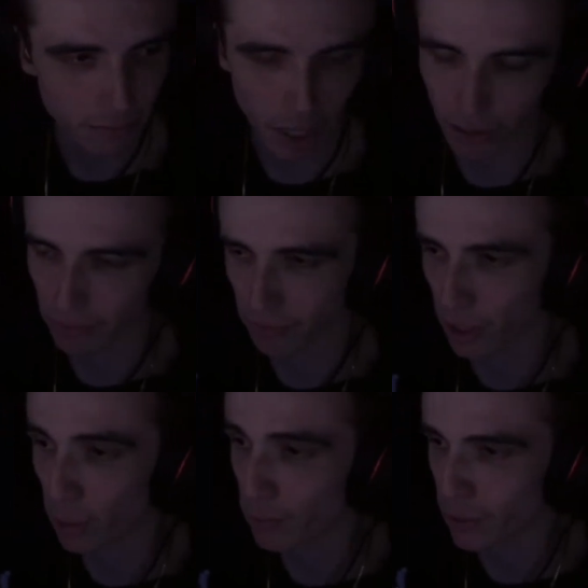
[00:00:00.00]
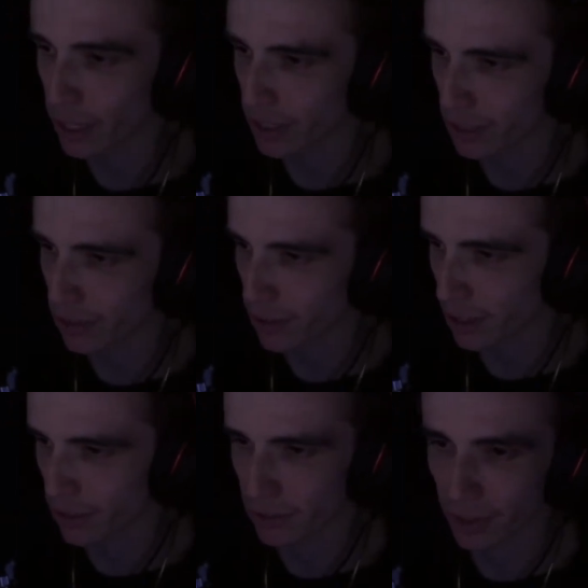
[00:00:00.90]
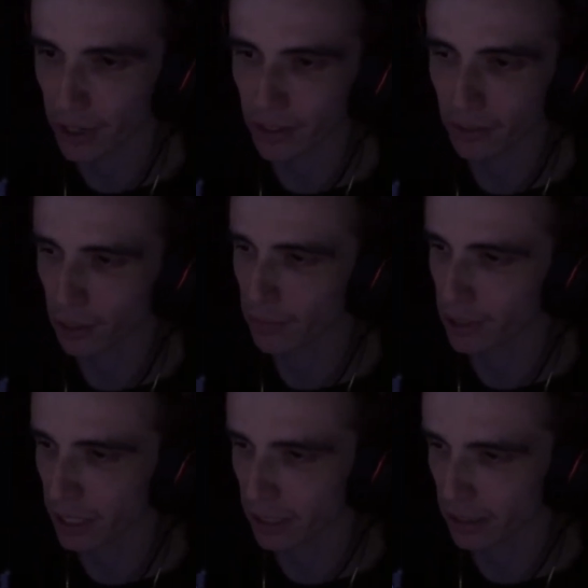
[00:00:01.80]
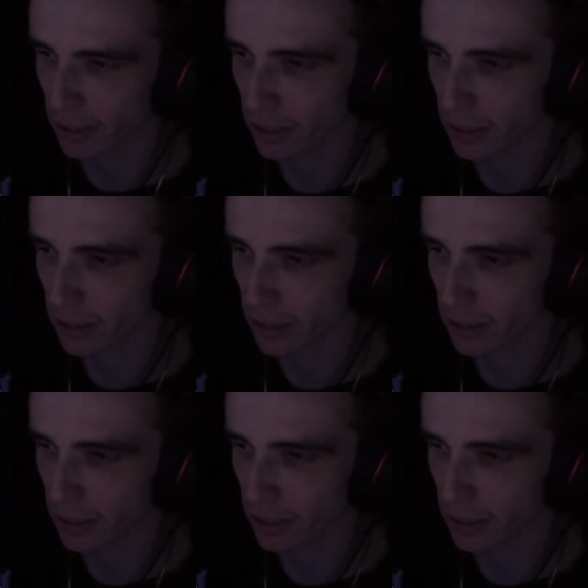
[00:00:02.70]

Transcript: I don't know if you guys understand the severity of what I'm saying,